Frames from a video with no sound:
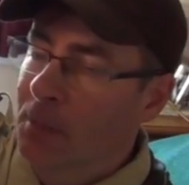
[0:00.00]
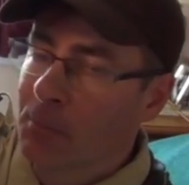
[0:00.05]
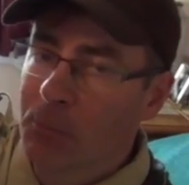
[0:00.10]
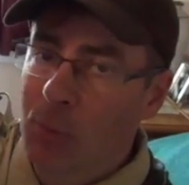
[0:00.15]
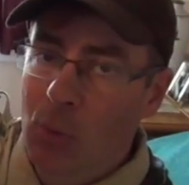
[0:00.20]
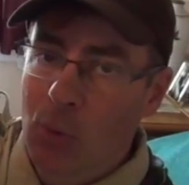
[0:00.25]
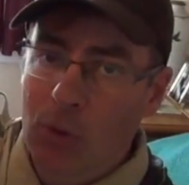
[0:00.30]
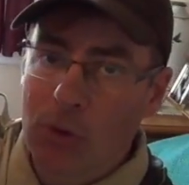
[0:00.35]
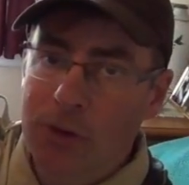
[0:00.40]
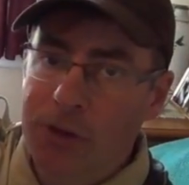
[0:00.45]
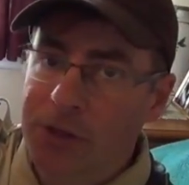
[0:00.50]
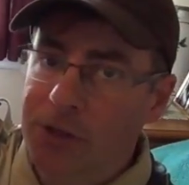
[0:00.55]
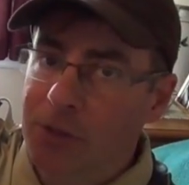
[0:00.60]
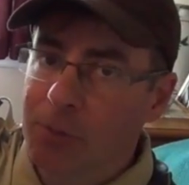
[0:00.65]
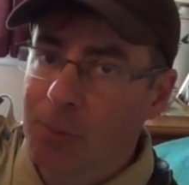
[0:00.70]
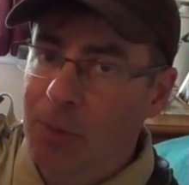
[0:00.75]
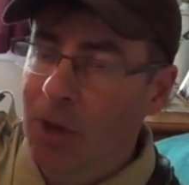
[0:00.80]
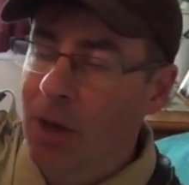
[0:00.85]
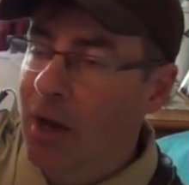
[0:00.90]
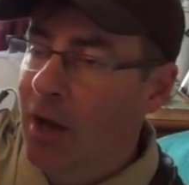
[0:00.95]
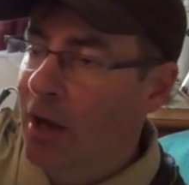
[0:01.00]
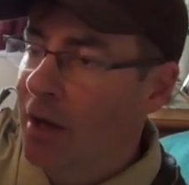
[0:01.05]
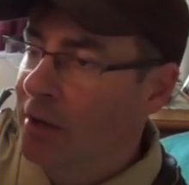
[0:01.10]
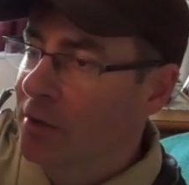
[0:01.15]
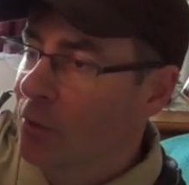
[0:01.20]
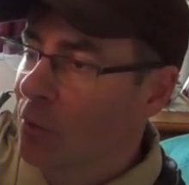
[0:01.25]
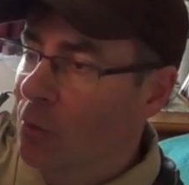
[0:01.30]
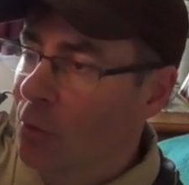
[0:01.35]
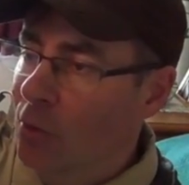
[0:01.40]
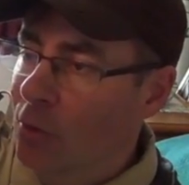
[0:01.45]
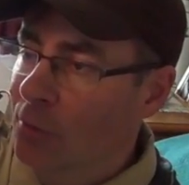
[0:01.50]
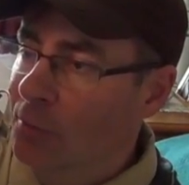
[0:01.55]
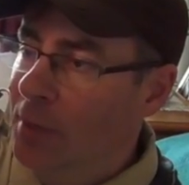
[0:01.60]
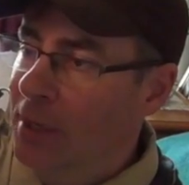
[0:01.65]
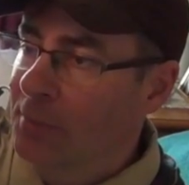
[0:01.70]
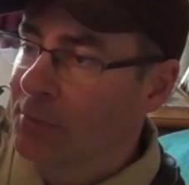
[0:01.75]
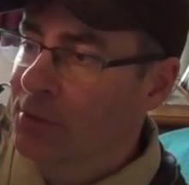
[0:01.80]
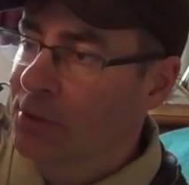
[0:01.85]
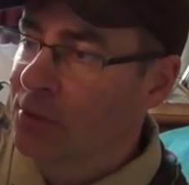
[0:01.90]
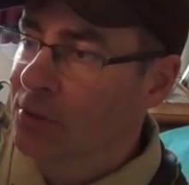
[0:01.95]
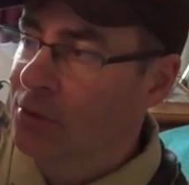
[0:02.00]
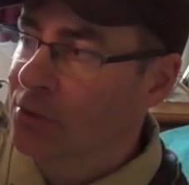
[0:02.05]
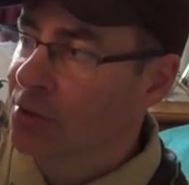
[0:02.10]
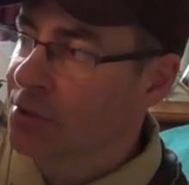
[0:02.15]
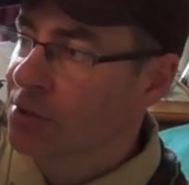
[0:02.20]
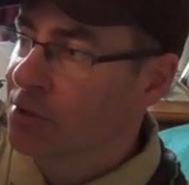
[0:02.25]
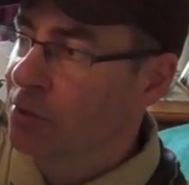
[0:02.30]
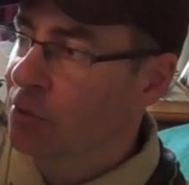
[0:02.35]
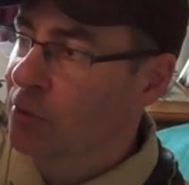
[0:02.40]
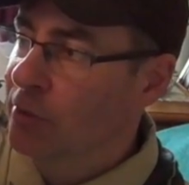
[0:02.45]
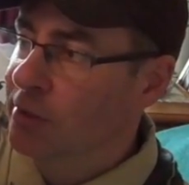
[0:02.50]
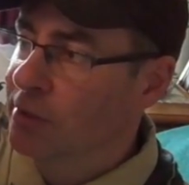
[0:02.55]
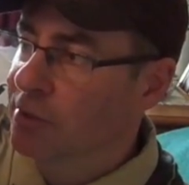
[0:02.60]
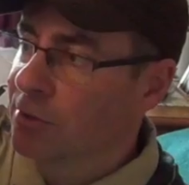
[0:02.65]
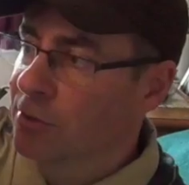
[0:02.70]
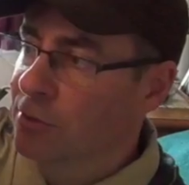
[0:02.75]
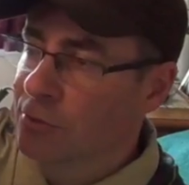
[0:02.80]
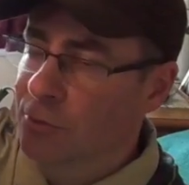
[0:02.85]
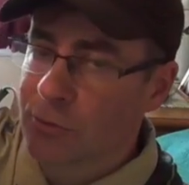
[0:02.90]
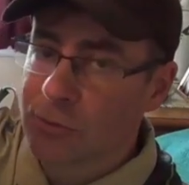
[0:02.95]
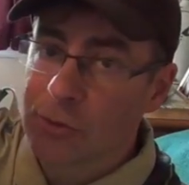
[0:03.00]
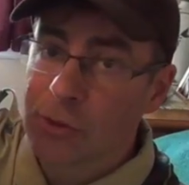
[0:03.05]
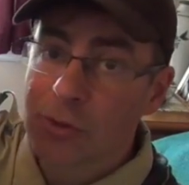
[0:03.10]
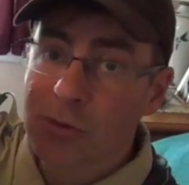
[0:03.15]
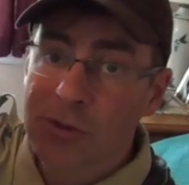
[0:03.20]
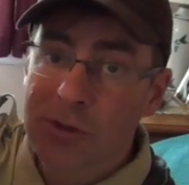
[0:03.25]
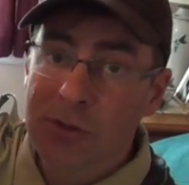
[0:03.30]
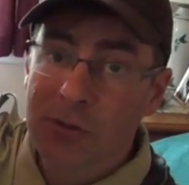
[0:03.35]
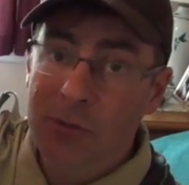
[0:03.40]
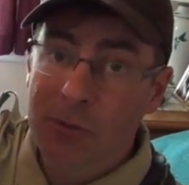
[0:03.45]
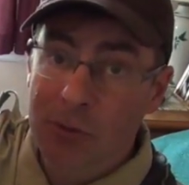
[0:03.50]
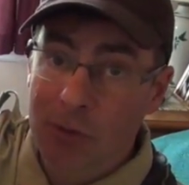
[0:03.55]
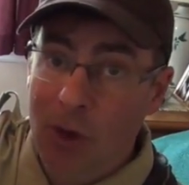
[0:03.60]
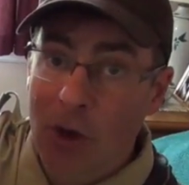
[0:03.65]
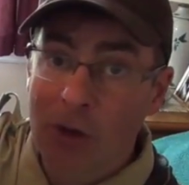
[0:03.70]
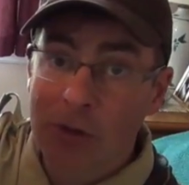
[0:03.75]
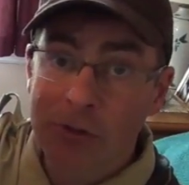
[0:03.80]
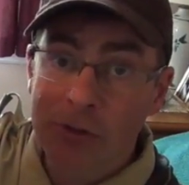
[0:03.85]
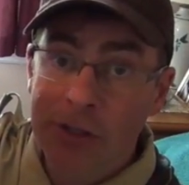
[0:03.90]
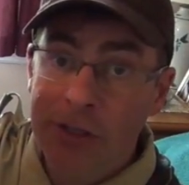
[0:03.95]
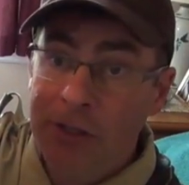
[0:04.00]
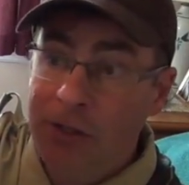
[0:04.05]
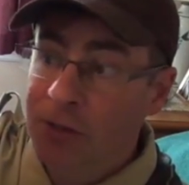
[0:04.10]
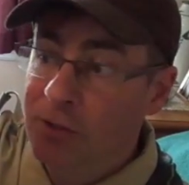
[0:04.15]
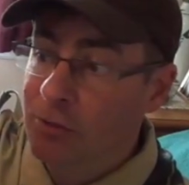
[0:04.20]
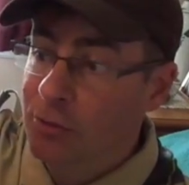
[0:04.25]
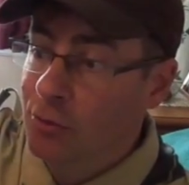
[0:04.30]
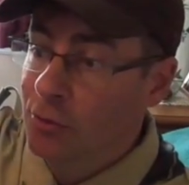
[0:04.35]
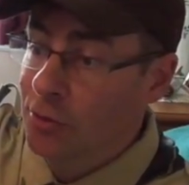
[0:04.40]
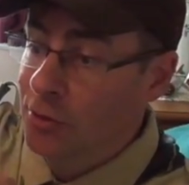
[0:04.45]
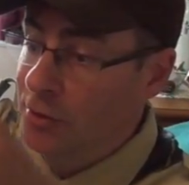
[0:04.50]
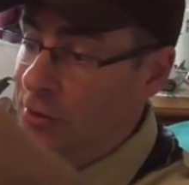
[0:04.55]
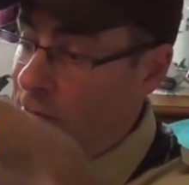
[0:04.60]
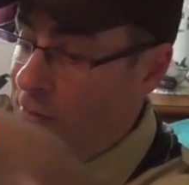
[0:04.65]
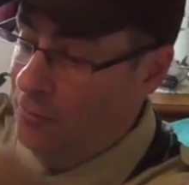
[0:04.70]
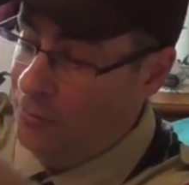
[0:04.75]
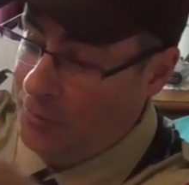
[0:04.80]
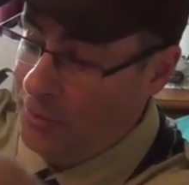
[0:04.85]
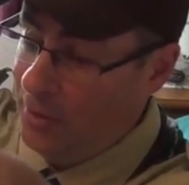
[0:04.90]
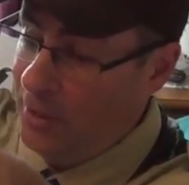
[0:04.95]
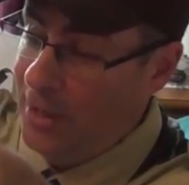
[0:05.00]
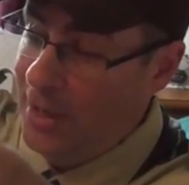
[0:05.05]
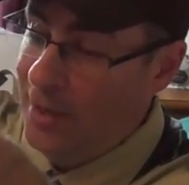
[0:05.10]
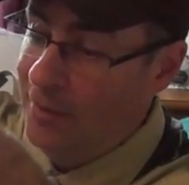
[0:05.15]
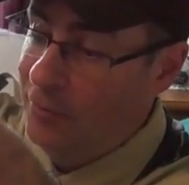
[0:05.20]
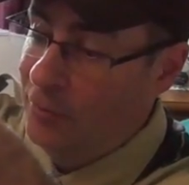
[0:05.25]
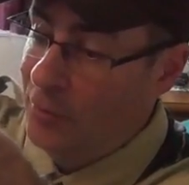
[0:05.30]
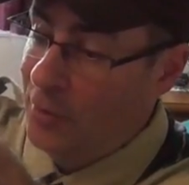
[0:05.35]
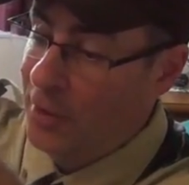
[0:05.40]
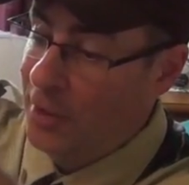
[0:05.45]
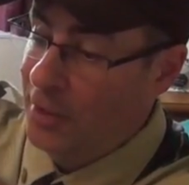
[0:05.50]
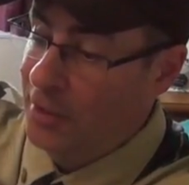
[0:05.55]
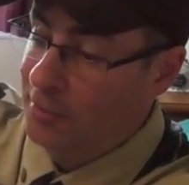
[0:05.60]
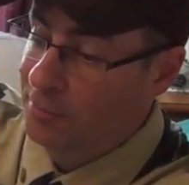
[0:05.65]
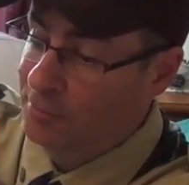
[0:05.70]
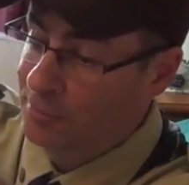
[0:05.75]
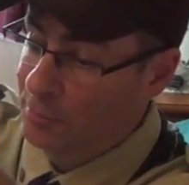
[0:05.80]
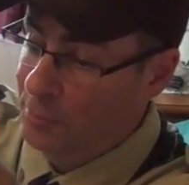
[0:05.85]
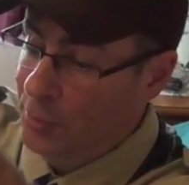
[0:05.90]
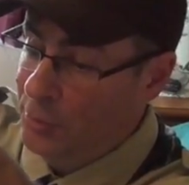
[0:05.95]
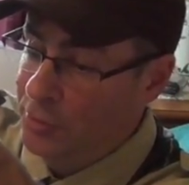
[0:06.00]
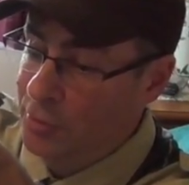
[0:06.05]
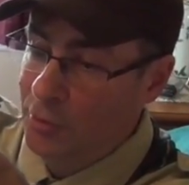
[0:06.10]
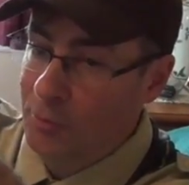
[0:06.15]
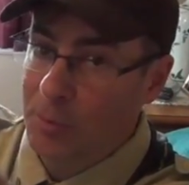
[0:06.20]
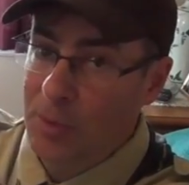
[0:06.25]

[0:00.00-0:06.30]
pour it in your pot, or maybe you're just going to use it for laundry. You could fill it halfway, put your